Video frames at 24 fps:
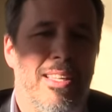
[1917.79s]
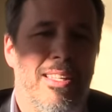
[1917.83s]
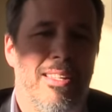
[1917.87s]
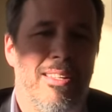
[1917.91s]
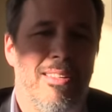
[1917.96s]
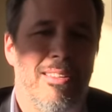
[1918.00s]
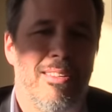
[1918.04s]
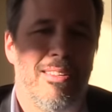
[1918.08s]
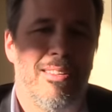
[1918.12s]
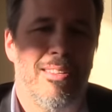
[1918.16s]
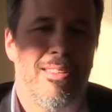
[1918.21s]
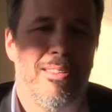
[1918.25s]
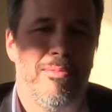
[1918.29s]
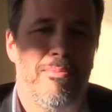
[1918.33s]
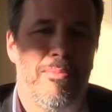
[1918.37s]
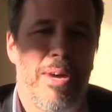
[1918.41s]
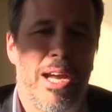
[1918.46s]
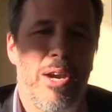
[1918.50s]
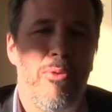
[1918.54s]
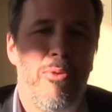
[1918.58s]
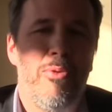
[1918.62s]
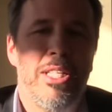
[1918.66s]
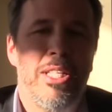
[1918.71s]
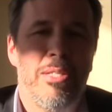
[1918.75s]
and uh,
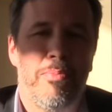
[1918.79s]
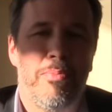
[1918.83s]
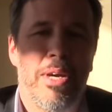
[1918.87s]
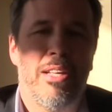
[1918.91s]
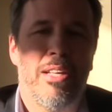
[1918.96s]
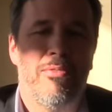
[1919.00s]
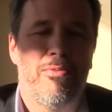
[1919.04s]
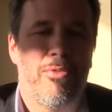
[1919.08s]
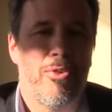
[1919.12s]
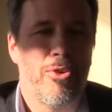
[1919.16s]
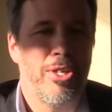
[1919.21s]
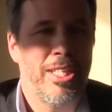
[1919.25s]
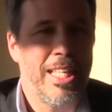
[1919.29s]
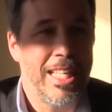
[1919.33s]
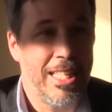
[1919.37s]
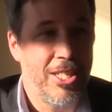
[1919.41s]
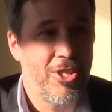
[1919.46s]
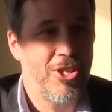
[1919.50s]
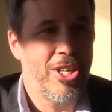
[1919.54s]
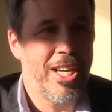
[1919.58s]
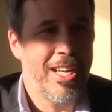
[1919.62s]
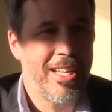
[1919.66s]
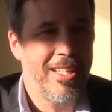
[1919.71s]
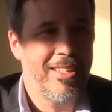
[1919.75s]
by respect for Ted
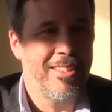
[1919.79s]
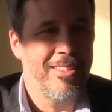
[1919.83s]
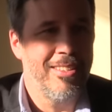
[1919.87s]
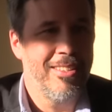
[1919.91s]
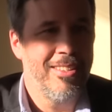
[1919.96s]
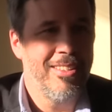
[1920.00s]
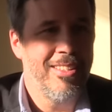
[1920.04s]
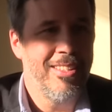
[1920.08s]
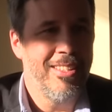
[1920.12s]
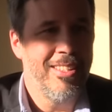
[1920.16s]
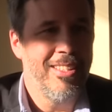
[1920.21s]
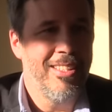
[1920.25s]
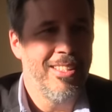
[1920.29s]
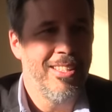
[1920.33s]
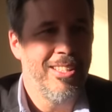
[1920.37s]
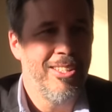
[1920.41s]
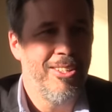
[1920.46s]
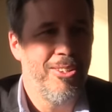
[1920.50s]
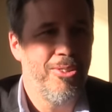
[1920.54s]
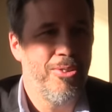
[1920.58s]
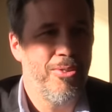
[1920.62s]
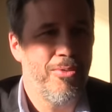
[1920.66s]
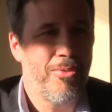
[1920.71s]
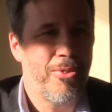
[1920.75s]
Chiang,
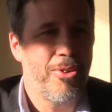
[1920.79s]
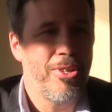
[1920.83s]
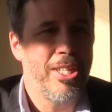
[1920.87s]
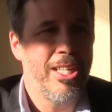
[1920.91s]
you know, for